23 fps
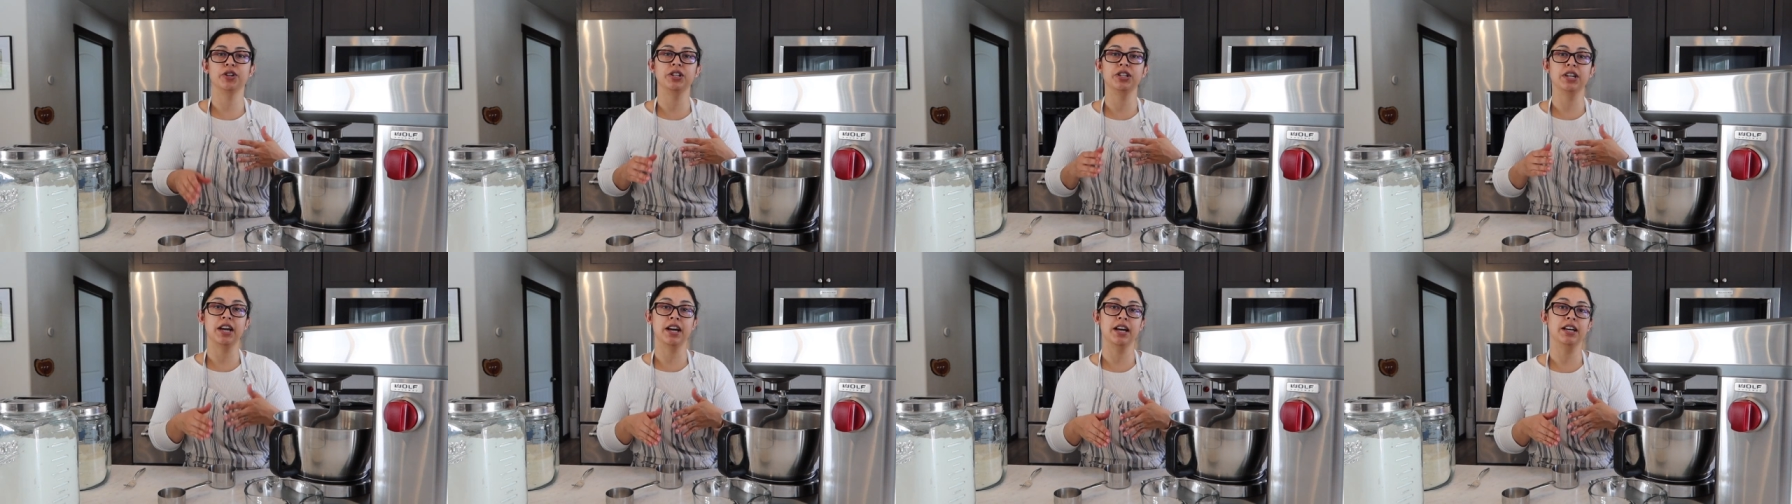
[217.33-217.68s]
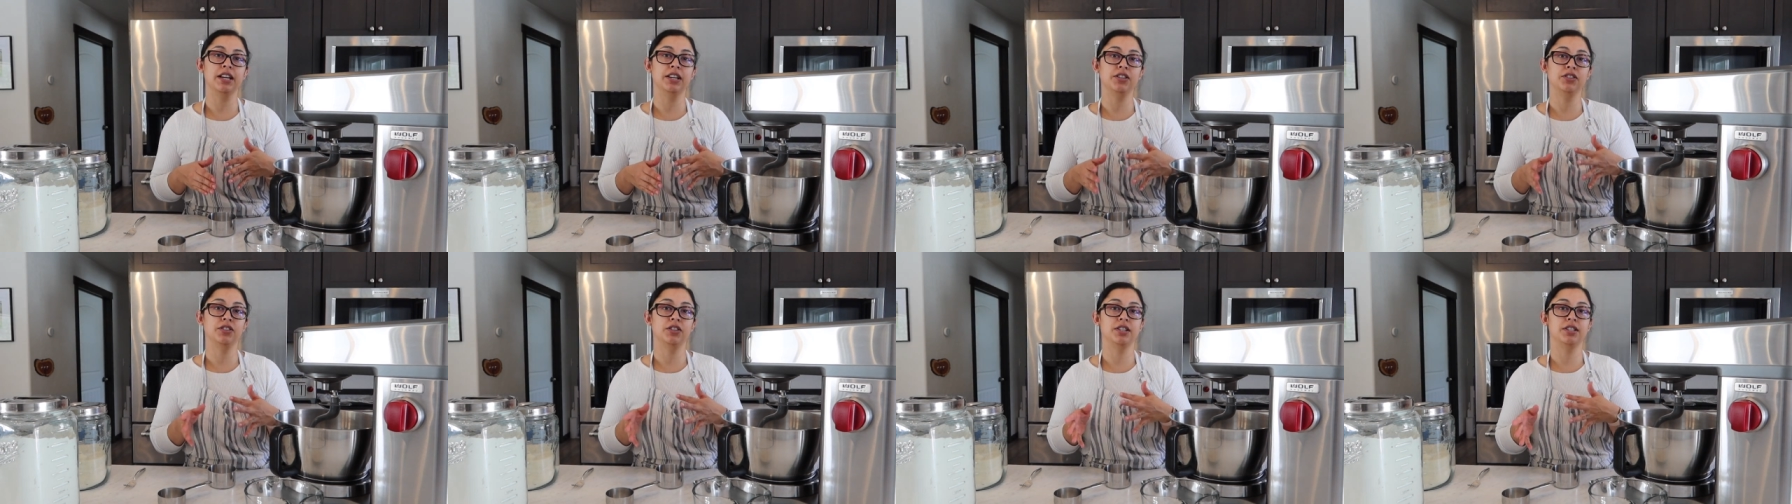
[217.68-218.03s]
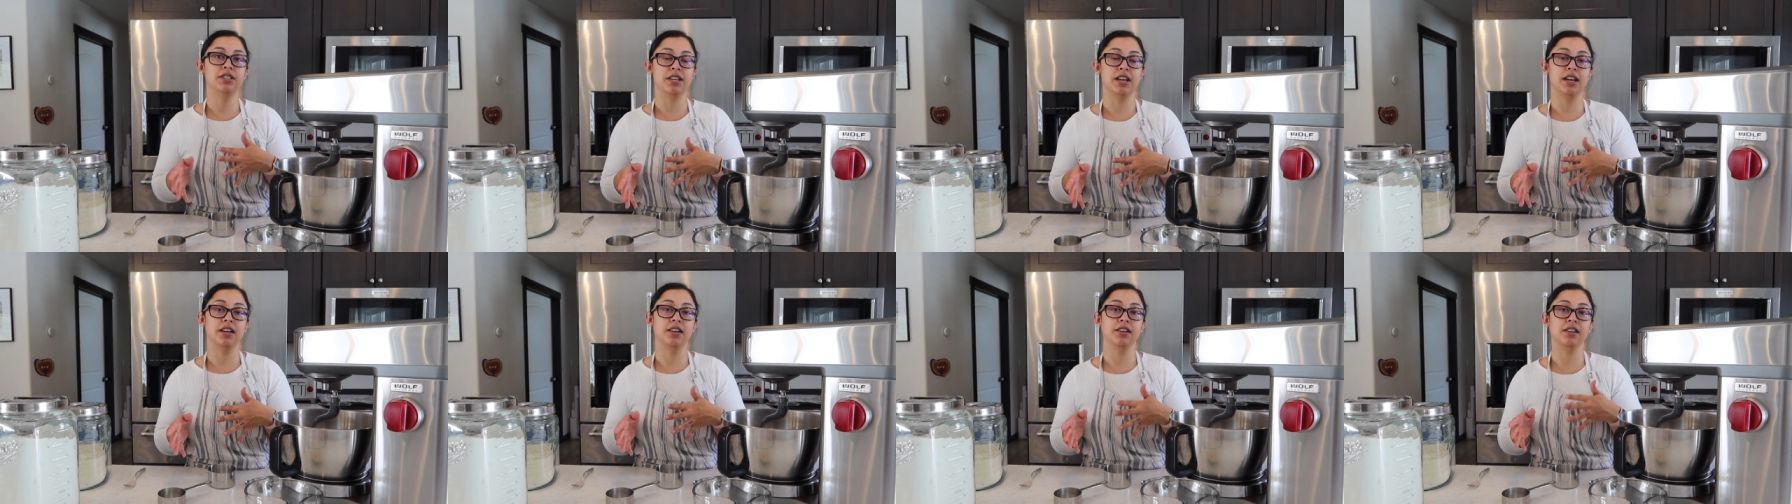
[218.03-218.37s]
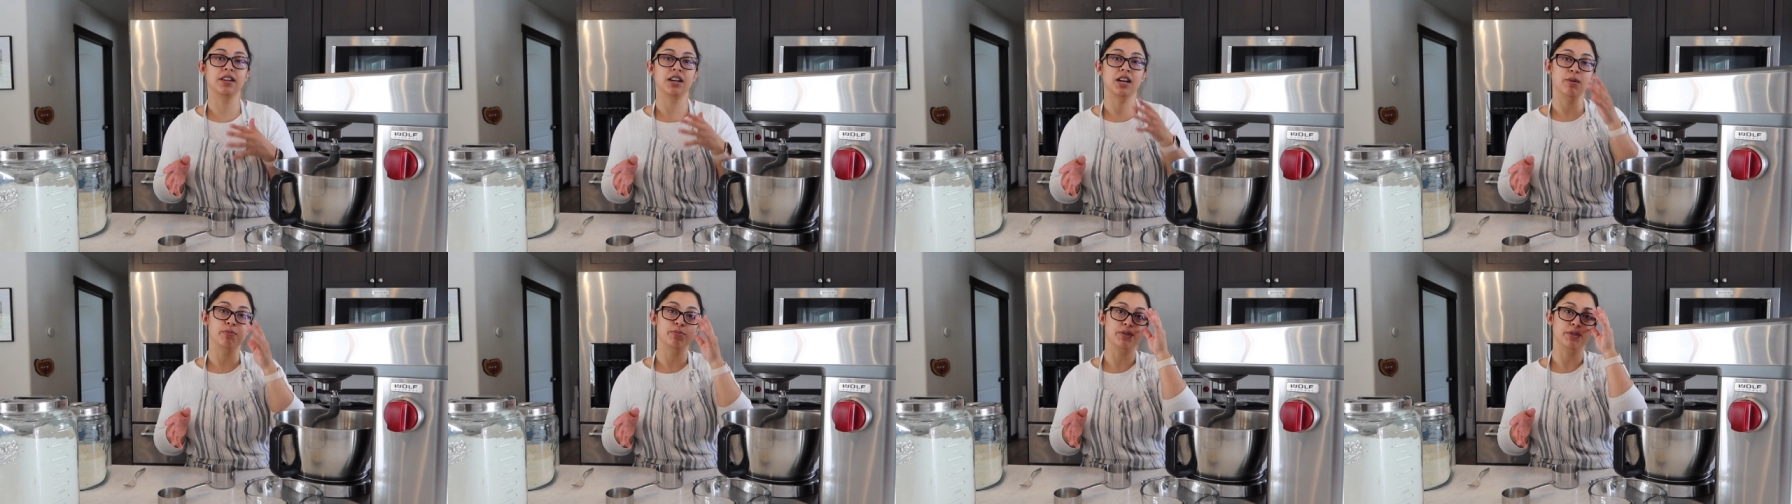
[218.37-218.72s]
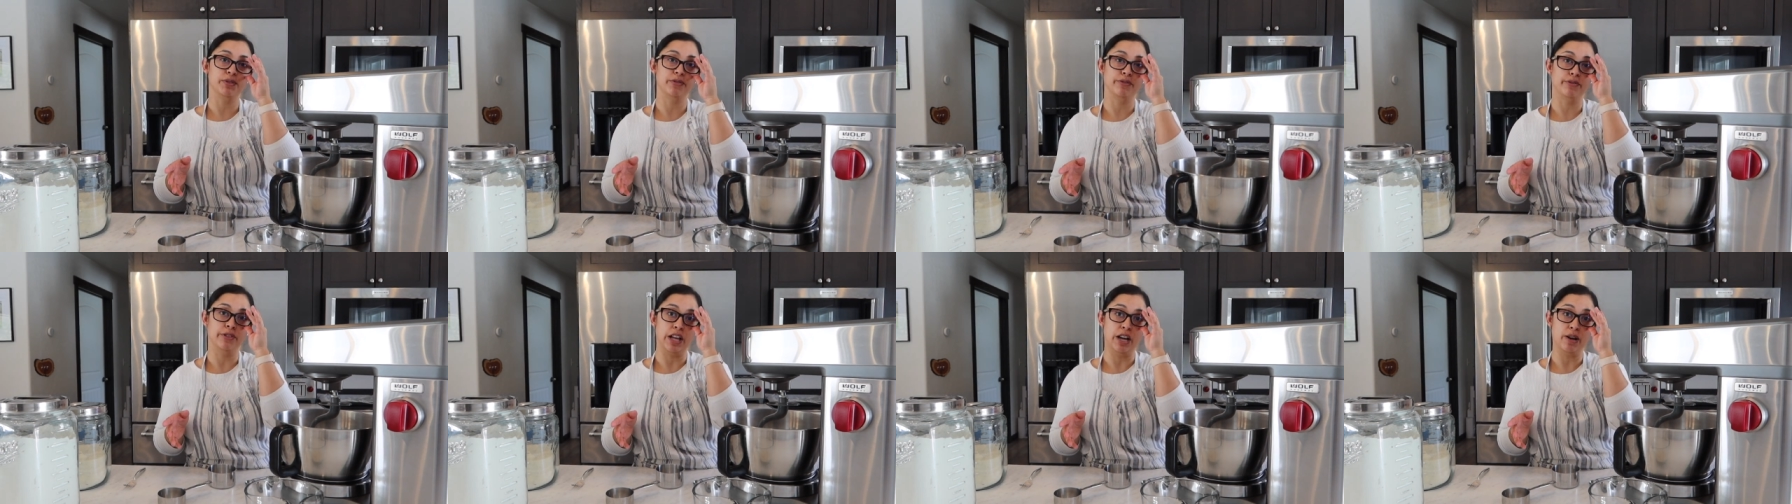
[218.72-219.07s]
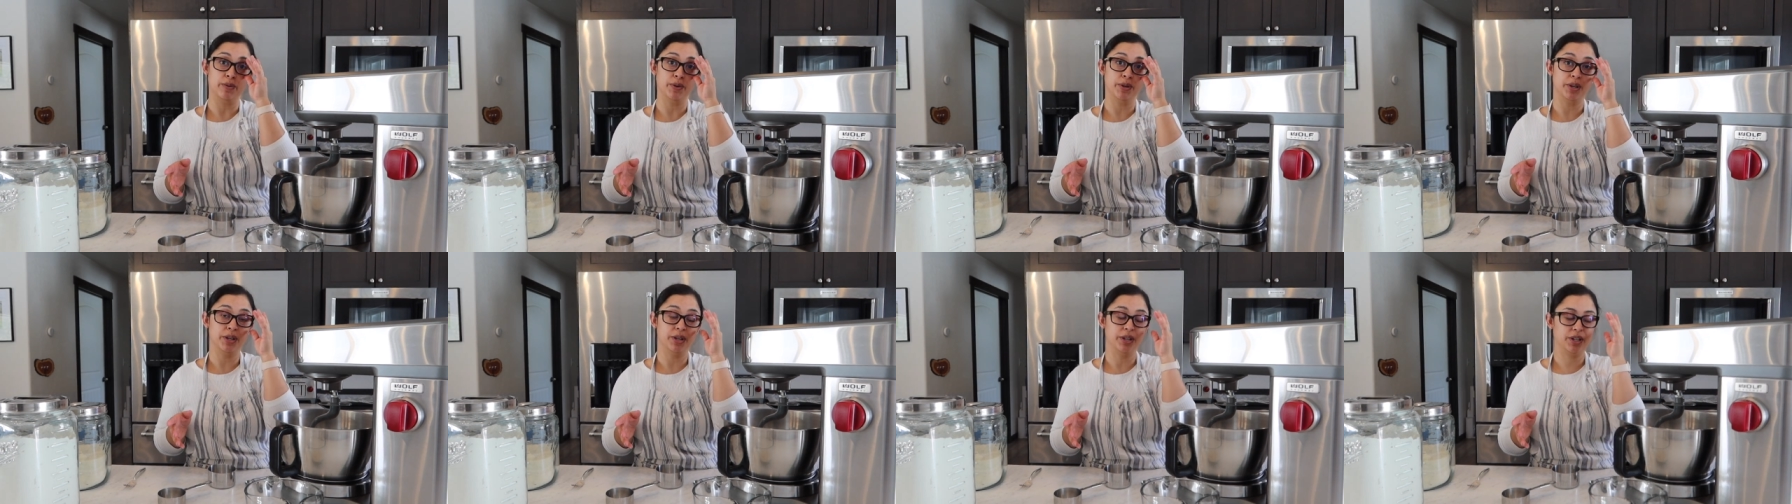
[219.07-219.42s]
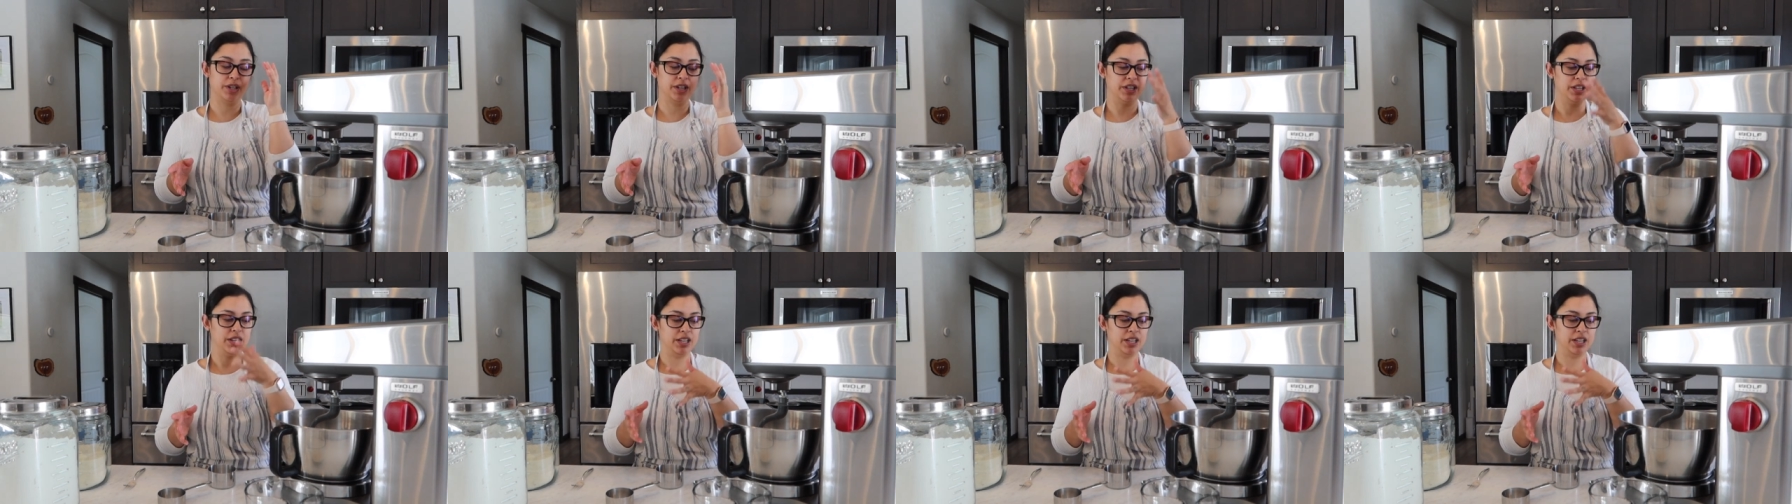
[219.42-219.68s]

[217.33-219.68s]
9 to 10 cups of flour,